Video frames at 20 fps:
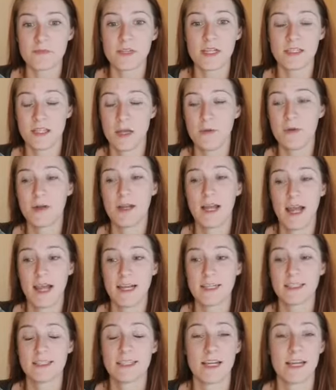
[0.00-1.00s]
So when it
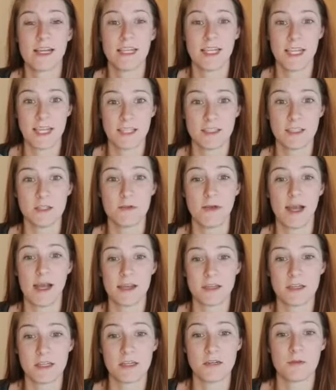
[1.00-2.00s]
asks that, yes, you add
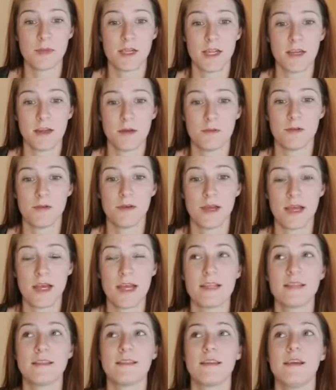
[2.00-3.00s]
it to your
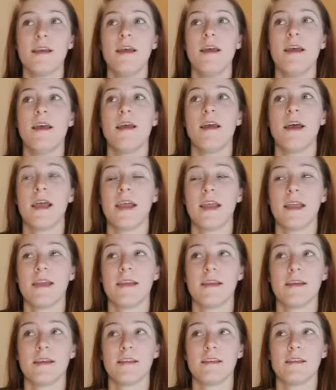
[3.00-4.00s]
PWS
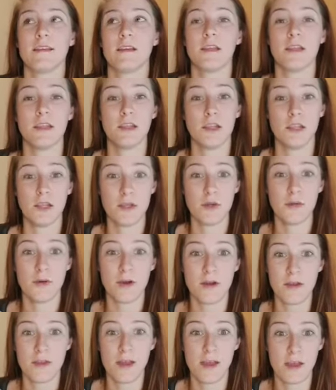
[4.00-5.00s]
and you
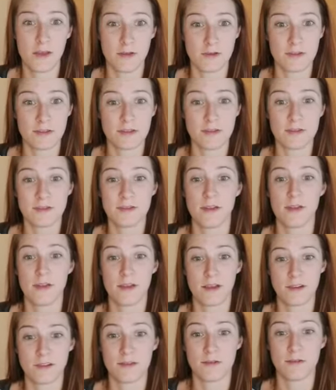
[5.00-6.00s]
are the host. So the
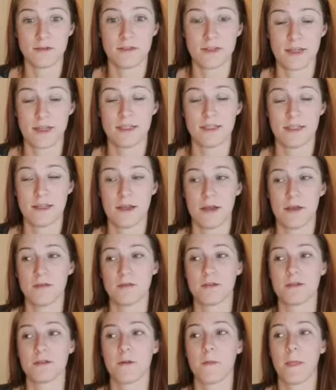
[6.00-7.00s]
consultant is the
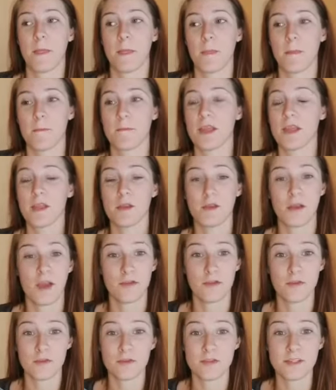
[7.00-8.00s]
host. You
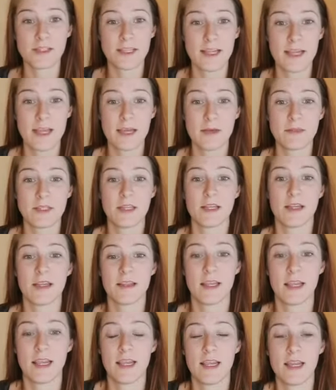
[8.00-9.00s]
go through the steps, and at
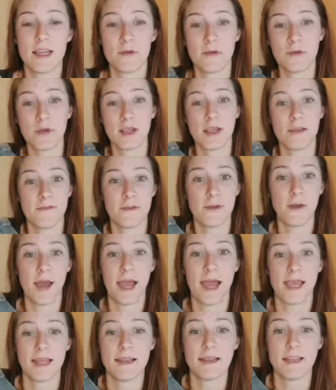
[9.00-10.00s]
the end, it will give you
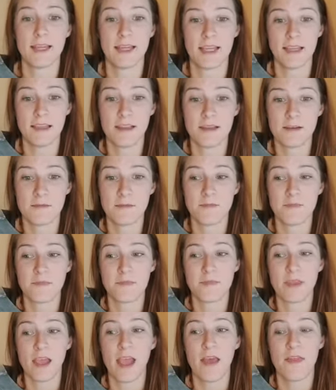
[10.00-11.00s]
a link,
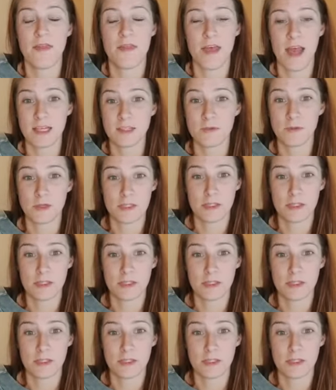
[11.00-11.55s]
and that's what